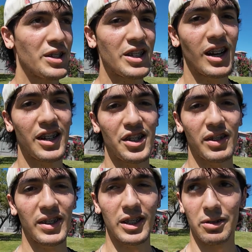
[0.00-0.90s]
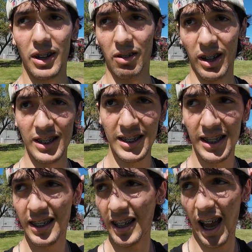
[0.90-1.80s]
just not as shifty as what I was.
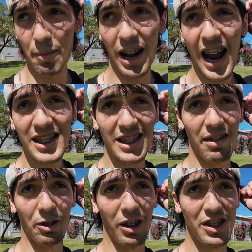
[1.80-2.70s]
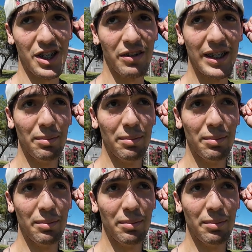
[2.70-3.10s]
I mean, I actually never was shifty,